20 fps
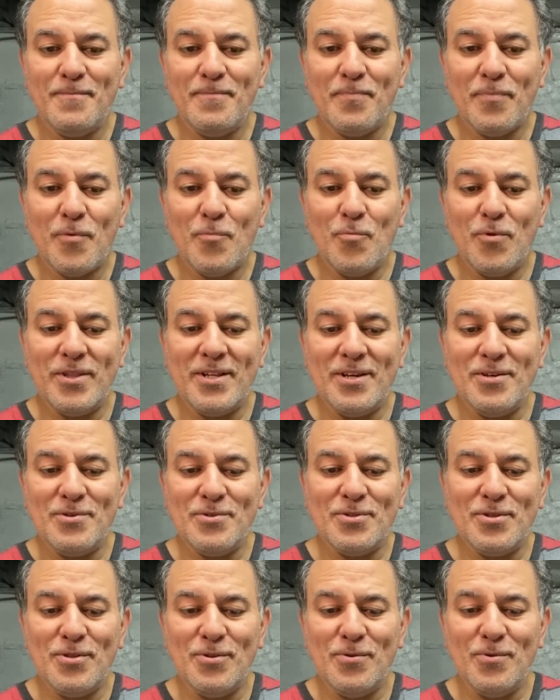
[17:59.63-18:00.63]
what they
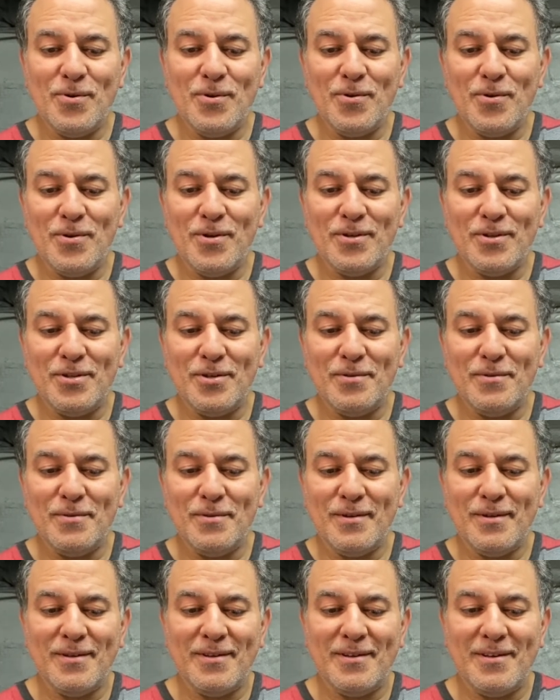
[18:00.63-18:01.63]
used to do in order
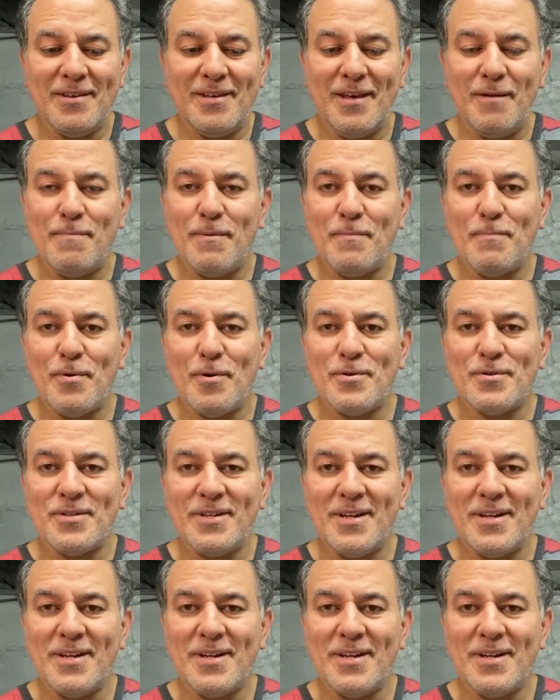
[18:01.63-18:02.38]
to keep a person